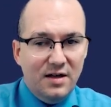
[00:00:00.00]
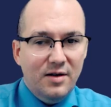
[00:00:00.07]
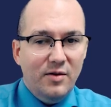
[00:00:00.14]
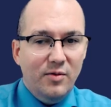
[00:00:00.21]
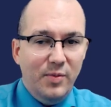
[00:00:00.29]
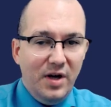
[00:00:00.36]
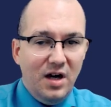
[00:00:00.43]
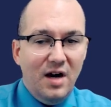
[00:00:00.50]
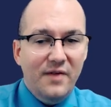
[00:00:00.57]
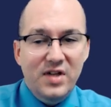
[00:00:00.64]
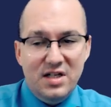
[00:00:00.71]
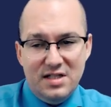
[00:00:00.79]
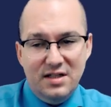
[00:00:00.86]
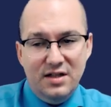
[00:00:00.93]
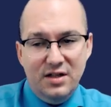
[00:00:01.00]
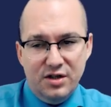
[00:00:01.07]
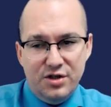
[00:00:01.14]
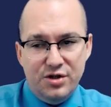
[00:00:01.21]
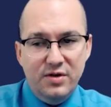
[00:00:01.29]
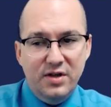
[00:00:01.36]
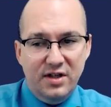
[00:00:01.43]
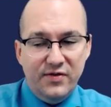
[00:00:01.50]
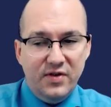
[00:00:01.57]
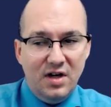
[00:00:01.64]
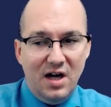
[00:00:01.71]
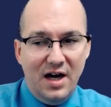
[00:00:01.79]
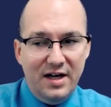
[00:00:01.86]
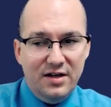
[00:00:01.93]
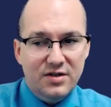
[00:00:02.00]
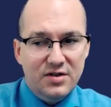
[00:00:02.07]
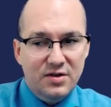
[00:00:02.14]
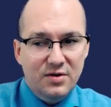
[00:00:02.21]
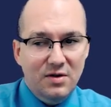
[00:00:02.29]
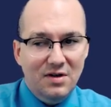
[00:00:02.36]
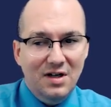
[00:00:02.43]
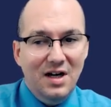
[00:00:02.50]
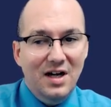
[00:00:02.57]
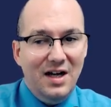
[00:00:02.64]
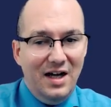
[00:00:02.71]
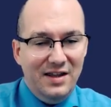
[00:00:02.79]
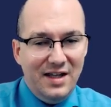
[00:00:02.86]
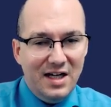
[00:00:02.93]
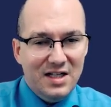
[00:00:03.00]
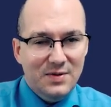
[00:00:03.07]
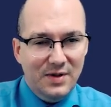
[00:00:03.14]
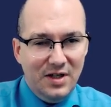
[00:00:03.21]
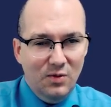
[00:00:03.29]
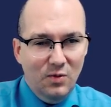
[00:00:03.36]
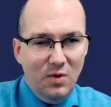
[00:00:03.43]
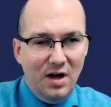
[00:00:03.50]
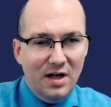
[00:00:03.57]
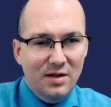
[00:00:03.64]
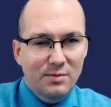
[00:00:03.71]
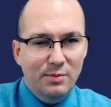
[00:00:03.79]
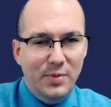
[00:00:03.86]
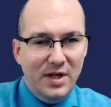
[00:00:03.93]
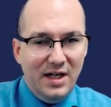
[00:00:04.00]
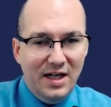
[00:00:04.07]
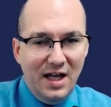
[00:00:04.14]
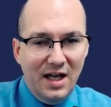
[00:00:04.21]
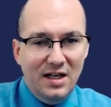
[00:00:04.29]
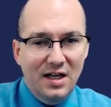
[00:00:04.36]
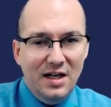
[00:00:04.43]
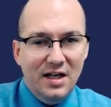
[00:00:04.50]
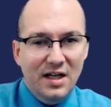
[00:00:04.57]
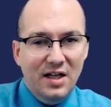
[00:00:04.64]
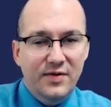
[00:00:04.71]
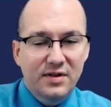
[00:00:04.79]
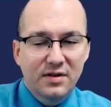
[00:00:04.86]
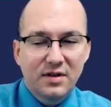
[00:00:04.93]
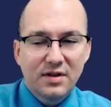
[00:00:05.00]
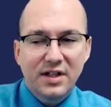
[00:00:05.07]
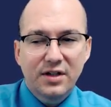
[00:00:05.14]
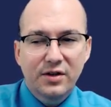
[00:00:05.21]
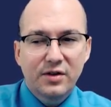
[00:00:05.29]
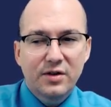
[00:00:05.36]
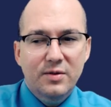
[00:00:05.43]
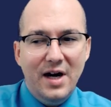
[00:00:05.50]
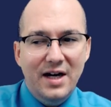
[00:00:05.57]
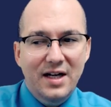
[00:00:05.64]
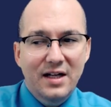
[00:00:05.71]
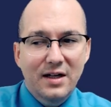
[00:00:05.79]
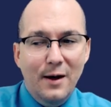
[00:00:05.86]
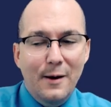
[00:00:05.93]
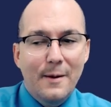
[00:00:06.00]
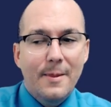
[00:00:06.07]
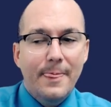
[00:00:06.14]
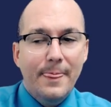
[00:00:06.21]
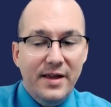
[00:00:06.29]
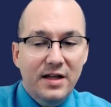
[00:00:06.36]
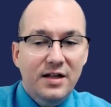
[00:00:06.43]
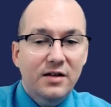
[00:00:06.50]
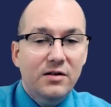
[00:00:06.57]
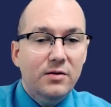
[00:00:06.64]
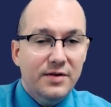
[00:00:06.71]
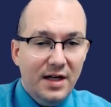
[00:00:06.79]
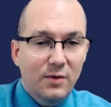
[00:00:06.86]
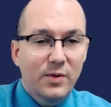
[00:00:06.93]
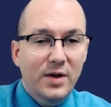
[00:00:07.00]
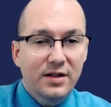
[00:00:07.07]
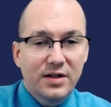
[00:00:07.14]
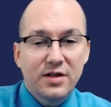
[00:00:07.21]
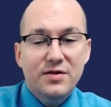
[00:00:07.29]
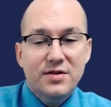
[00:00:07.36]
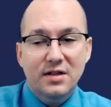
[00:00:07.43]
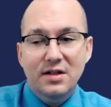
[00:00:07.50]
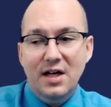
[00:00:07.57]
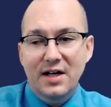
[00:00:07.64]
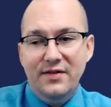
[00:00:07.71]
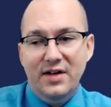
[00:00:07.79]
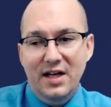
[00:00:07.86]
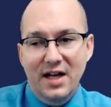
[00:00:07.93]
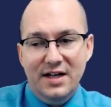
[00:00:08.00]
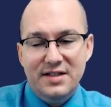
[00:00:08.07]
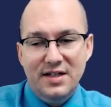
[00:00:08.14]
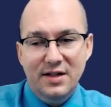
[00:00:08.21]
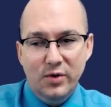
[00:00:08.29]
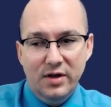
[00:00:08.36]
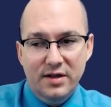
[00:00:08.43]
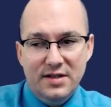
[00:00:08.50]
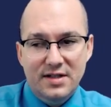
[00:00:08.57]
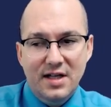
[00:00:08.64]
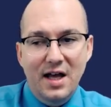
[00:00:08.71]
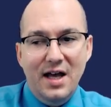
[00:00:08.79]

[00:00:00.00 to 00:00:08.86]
but obviously you're shooting for a higher score, and that's what you want. But again, if you look at good writing, they will use a lot of connecting words.